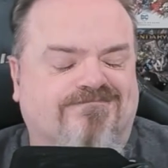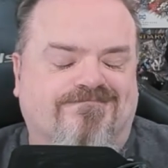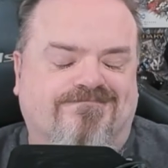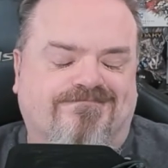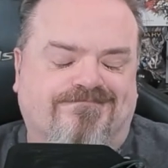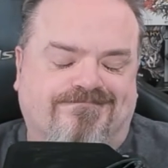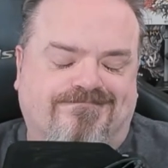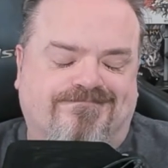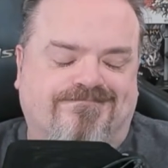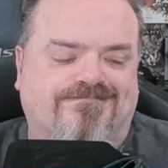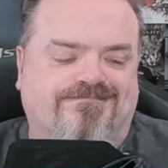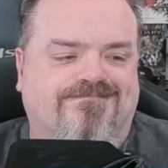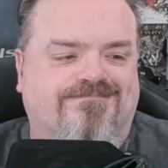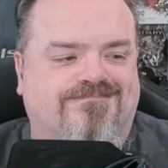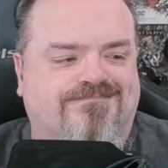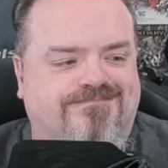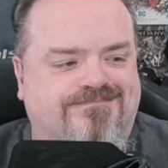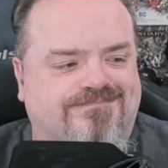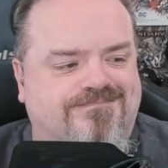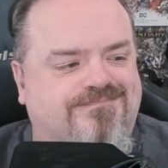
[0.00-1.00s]

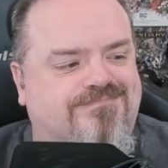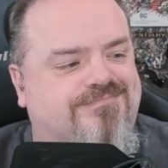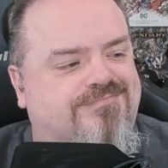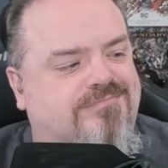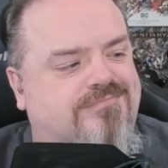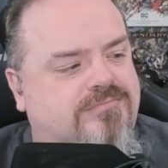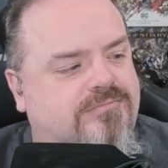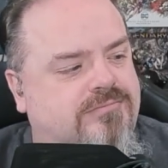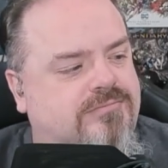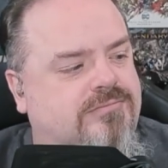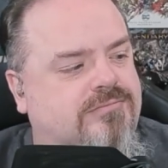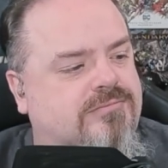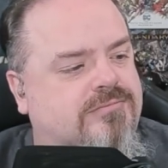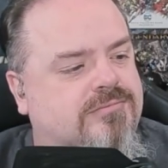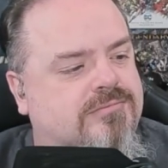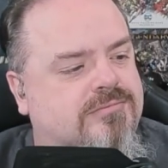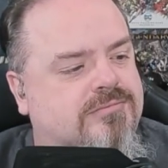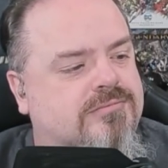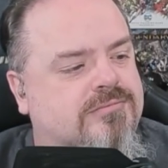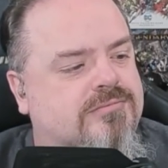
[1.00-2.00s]

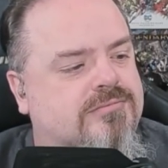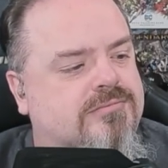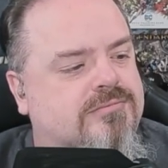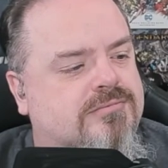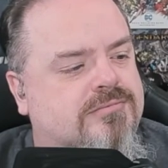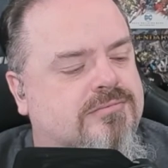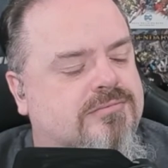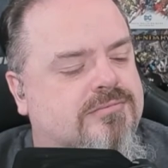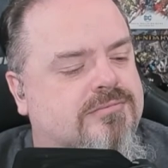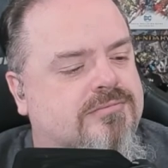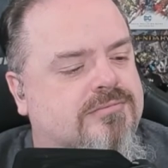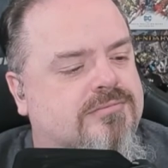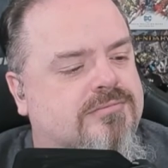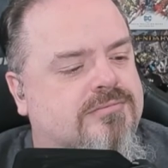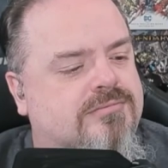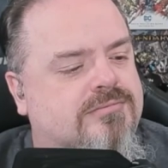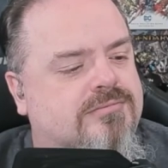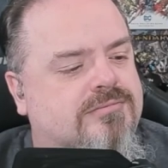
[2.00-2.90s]
(not speaking)